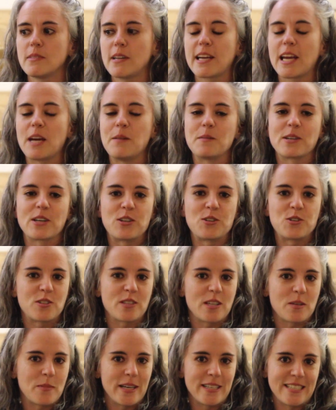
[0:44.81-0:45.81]
came to
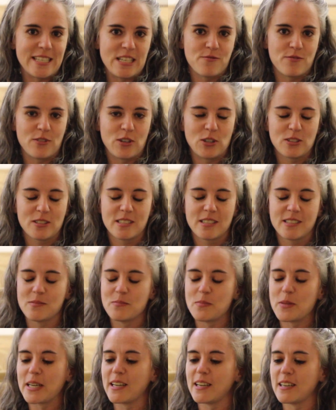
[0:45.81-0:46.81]
Countryside by default
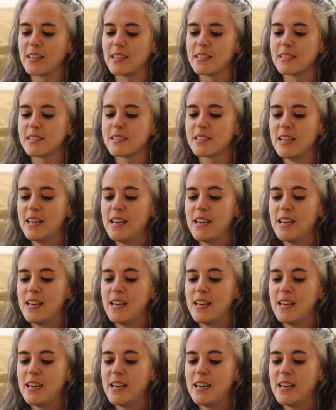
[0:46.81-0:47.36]
because